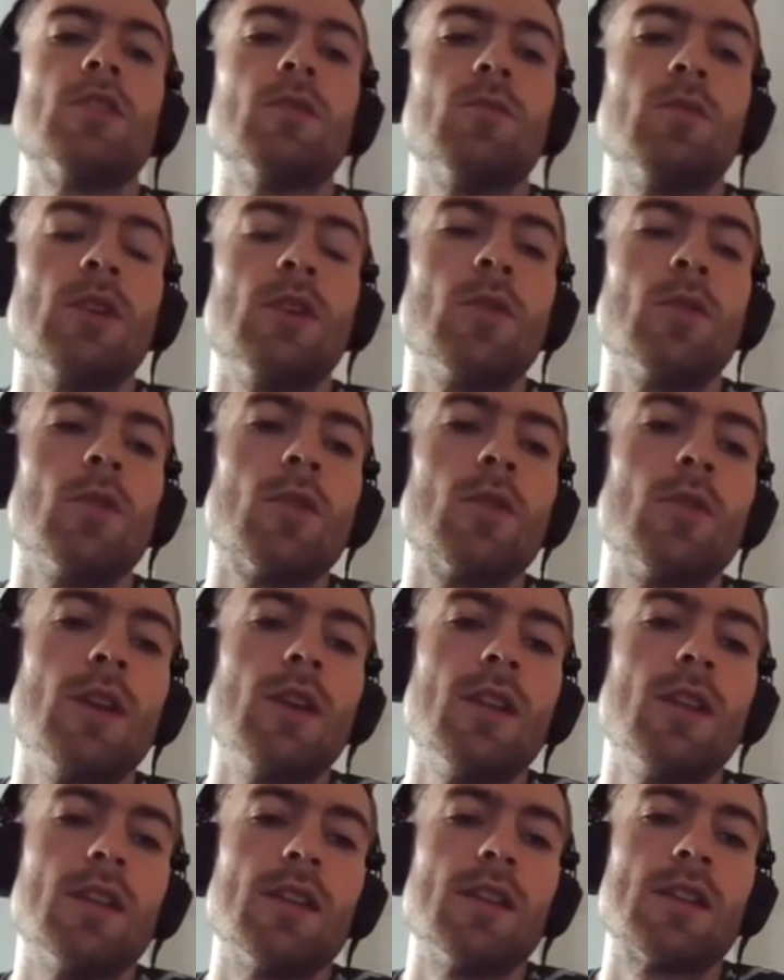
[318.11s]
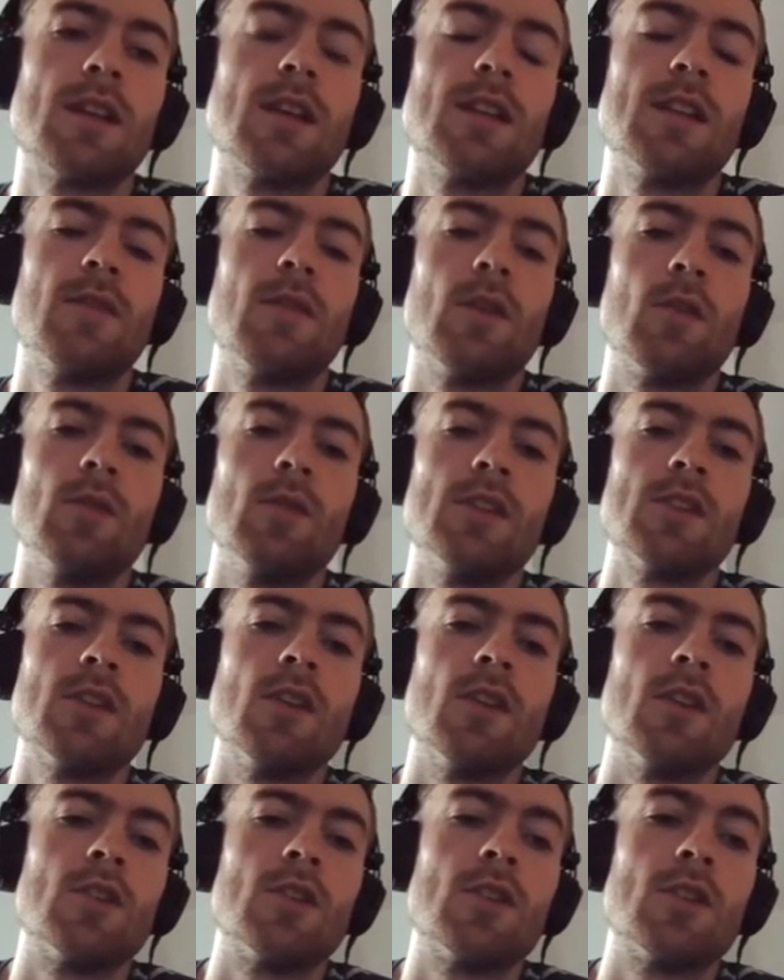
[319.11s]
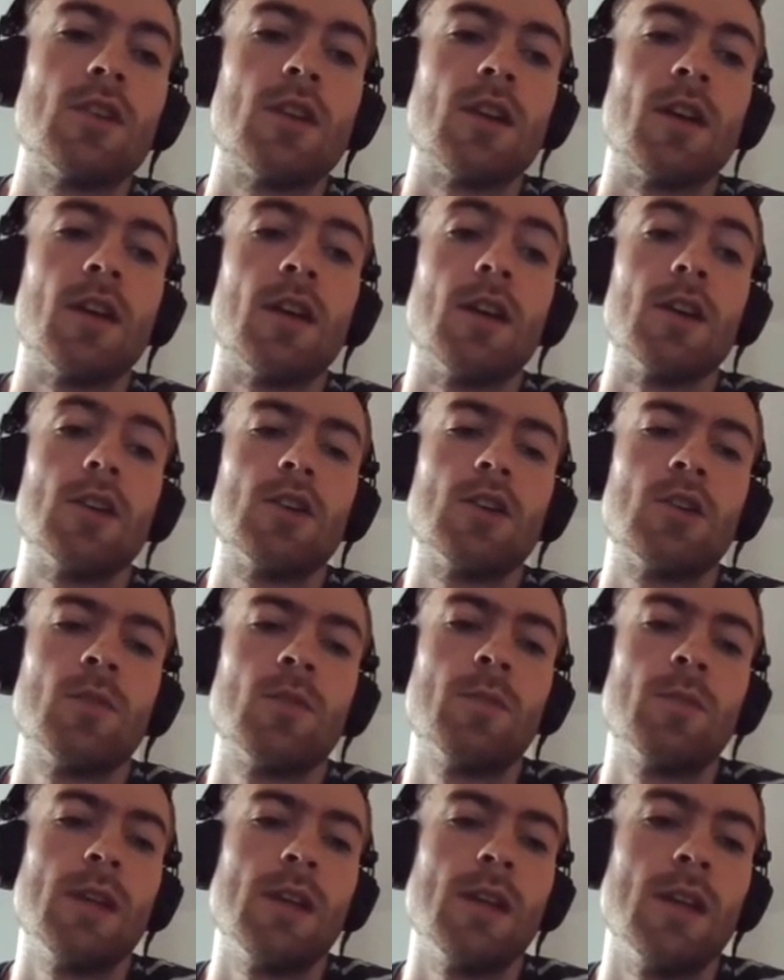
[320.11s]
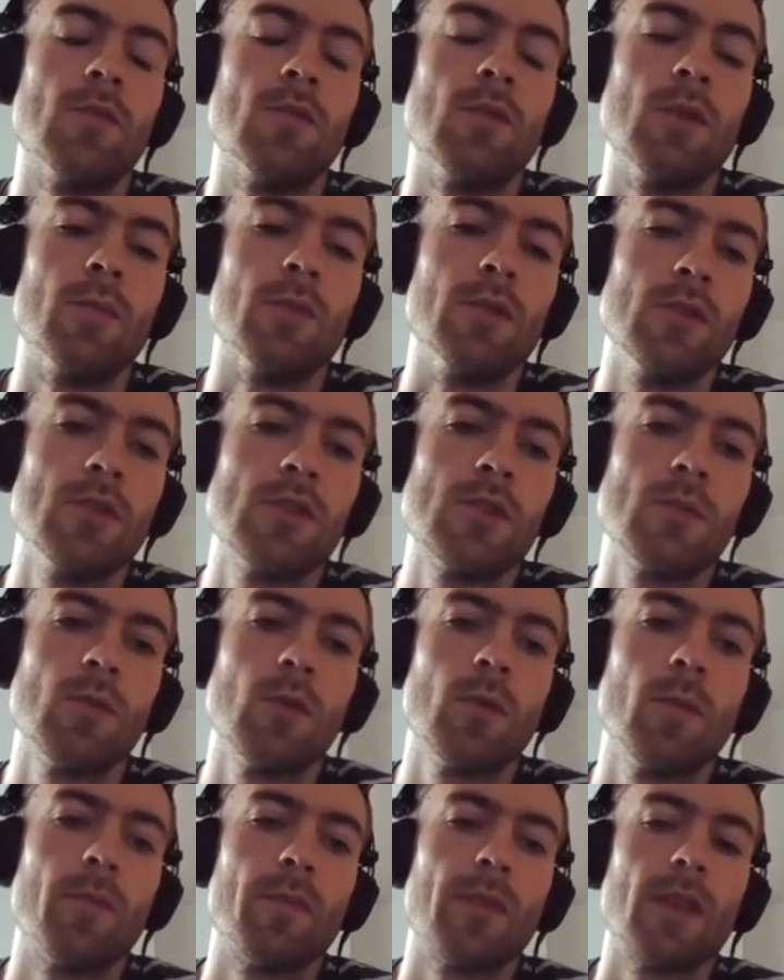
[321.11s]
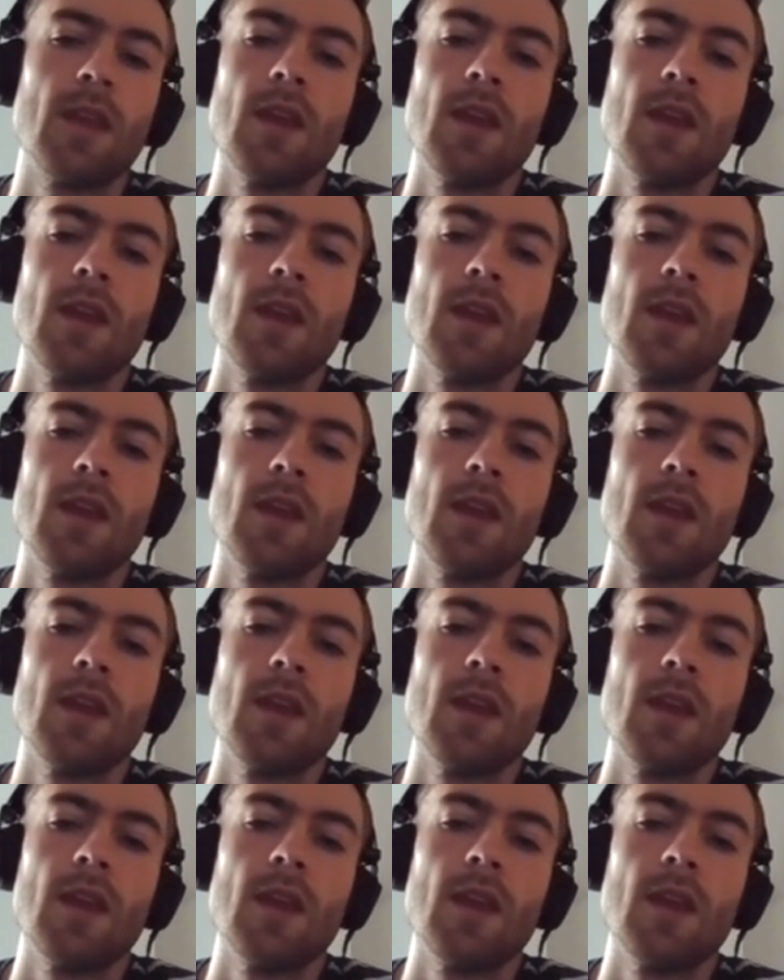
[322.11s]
we all agree that scientific research should be reproducible.